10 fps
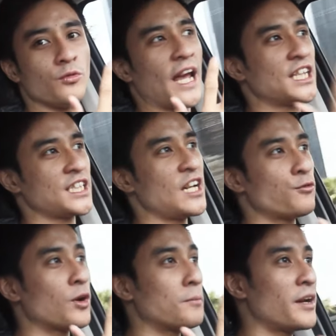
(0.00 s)
XL
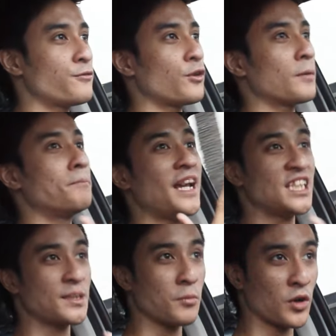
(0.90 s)
4x4
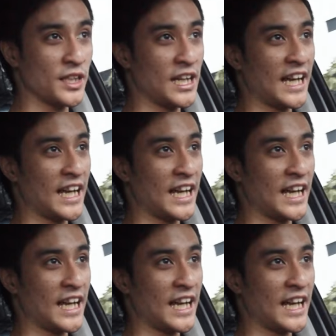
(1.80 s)
base model.